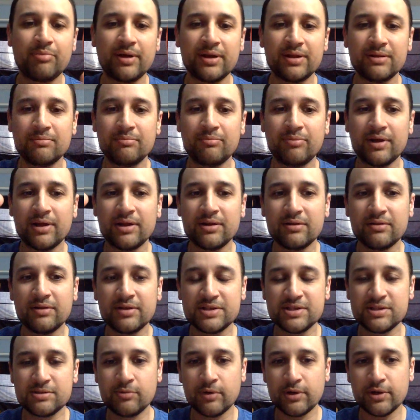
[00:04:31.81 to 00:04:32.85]
But
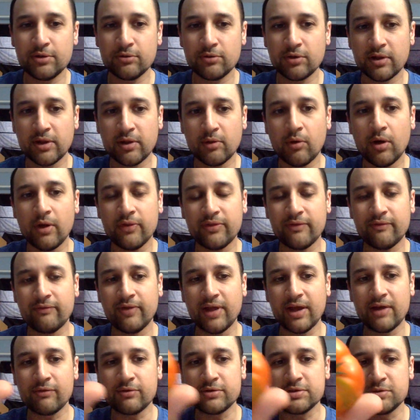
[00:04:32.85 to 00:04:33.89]
this is what you really want, the
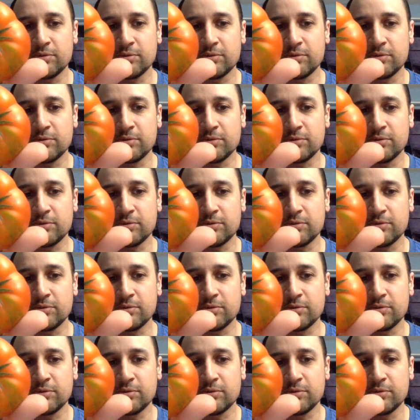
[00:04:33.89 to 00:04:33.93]
flavor.